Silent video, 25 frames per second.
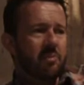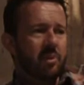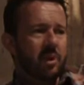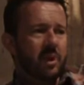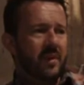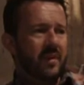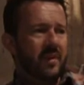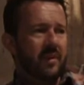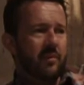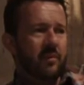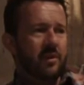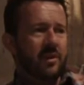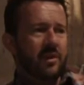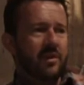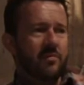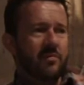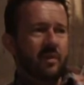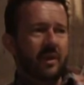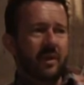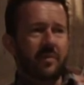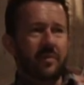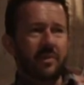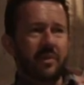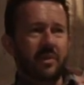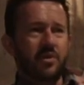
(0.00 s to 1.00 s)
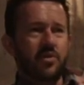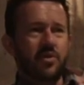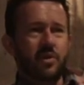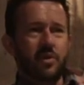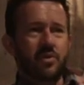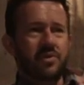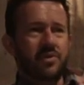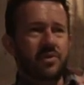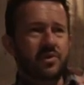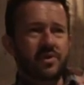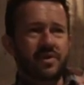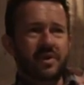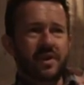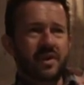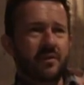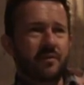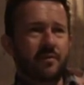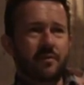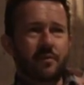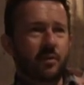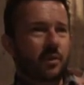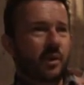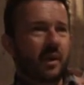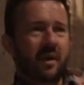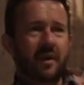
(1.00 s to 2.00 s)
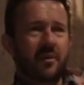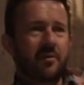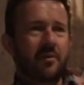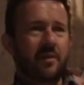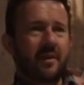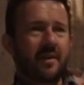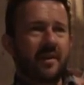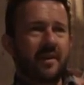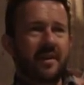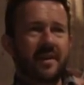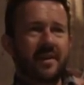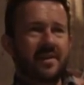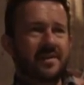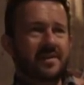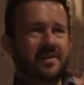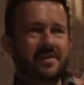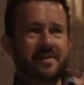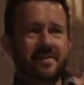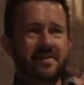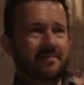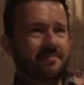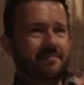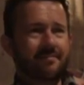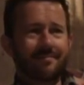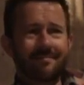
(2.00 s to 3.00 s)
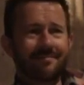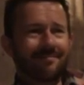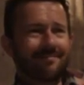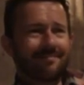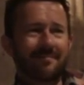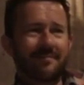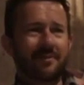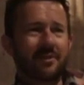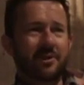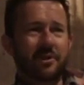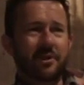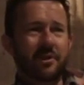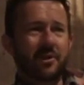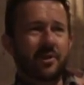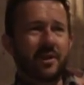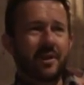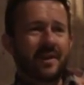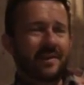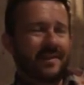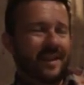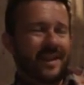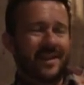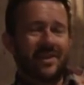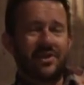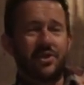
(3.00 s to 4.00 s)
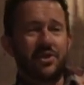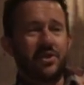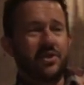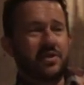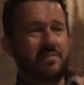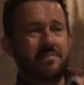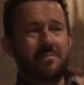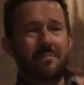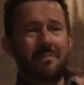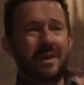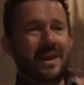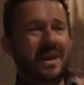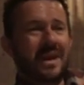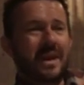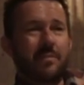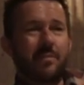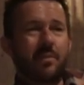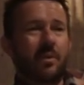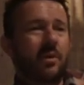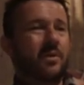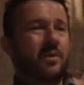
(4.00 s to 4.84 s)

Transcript: But I think when you pick up the controls yourself, you'll quickly realize, that's just me